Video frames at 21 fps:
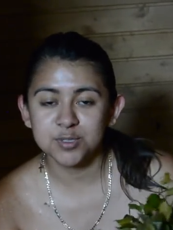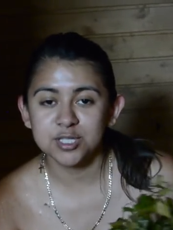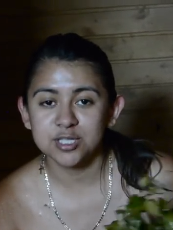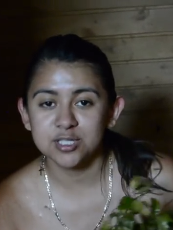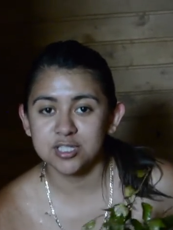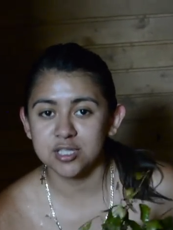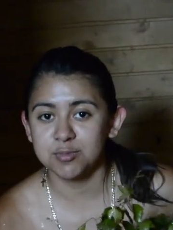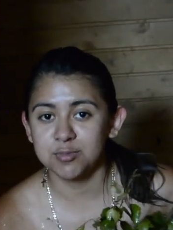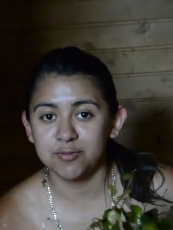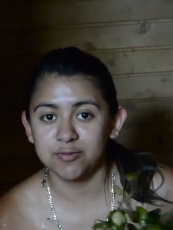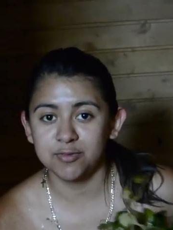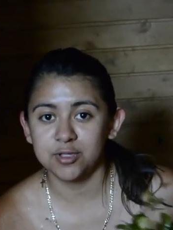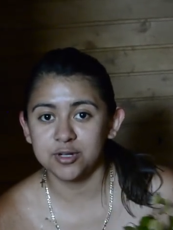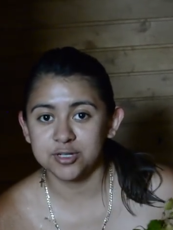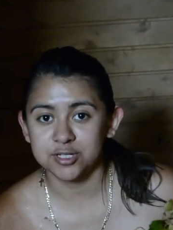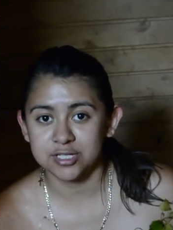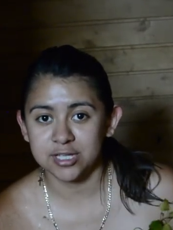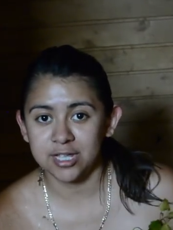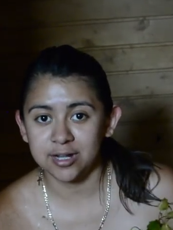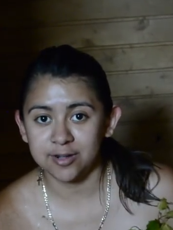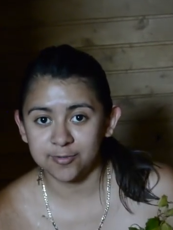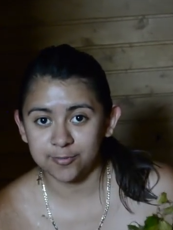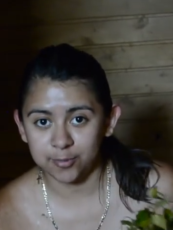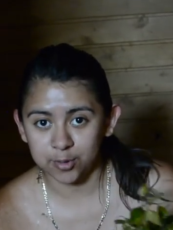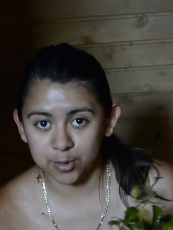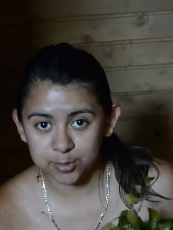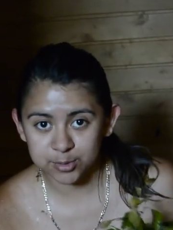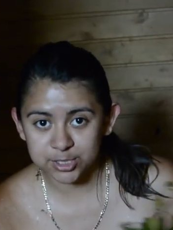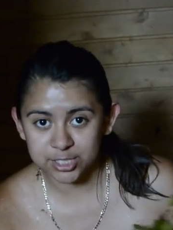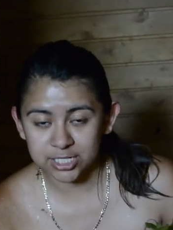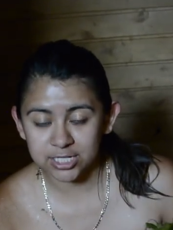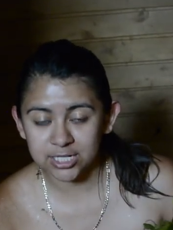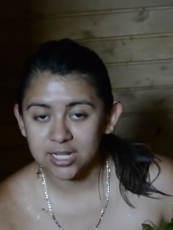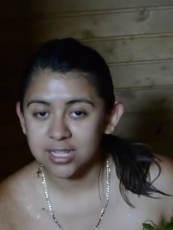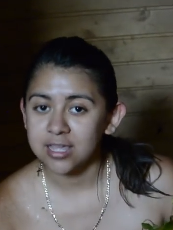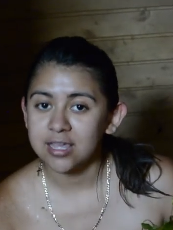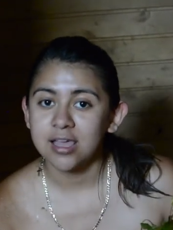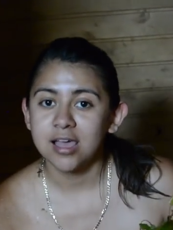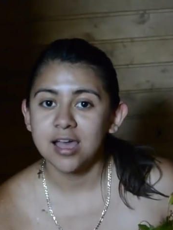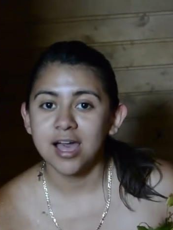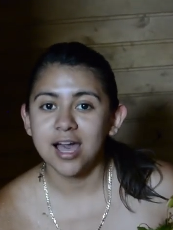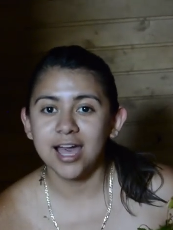Some of theirs are frozen
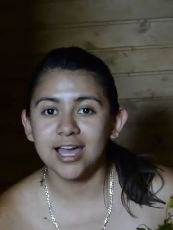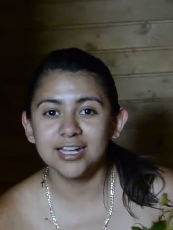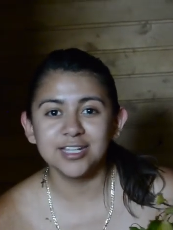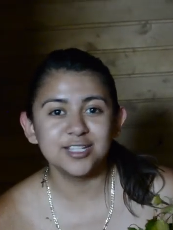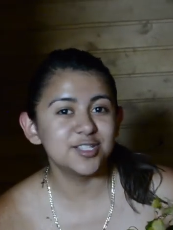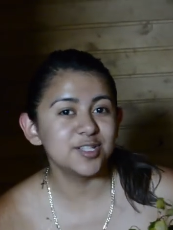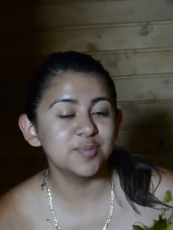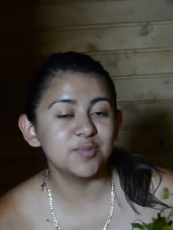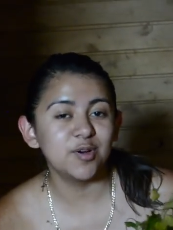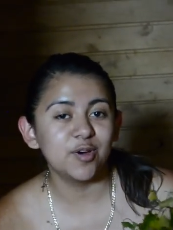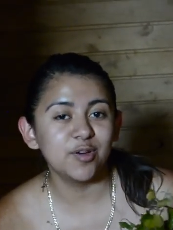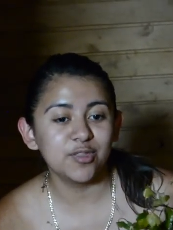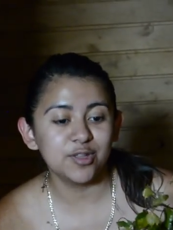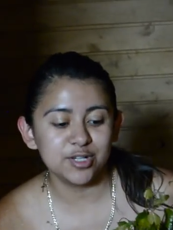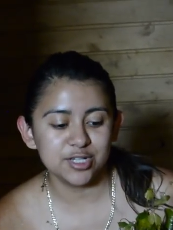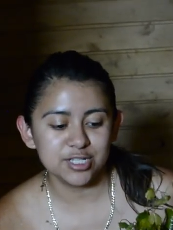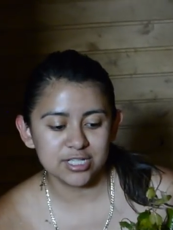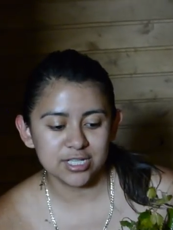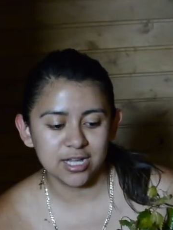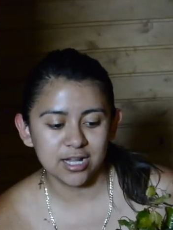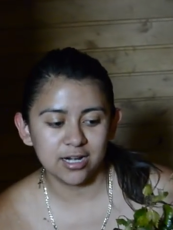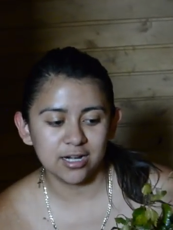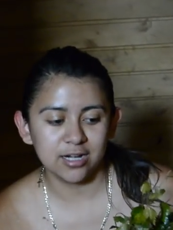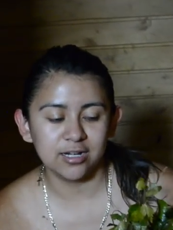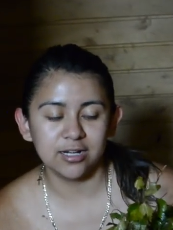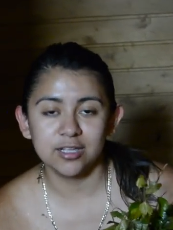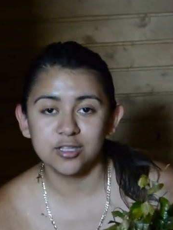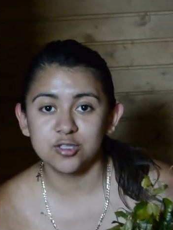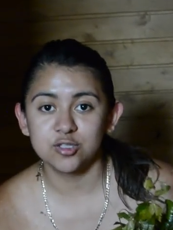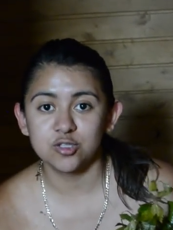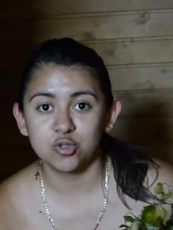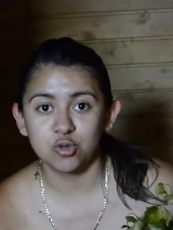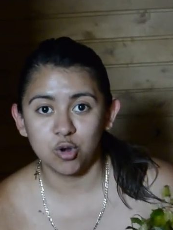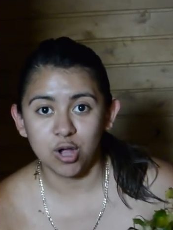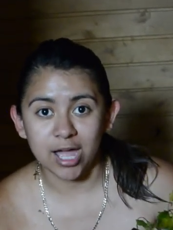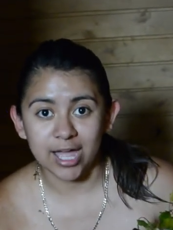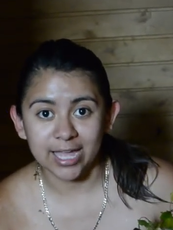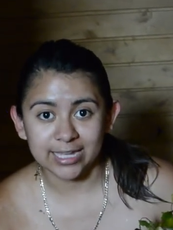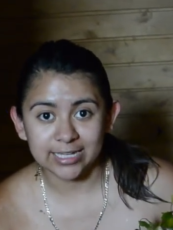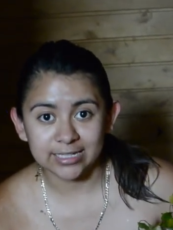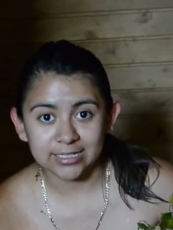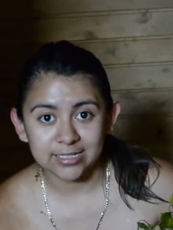and some others are
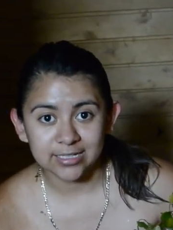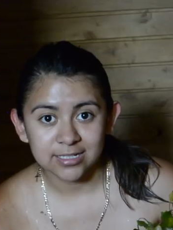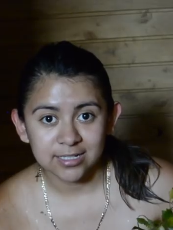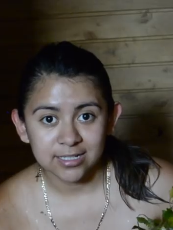dried.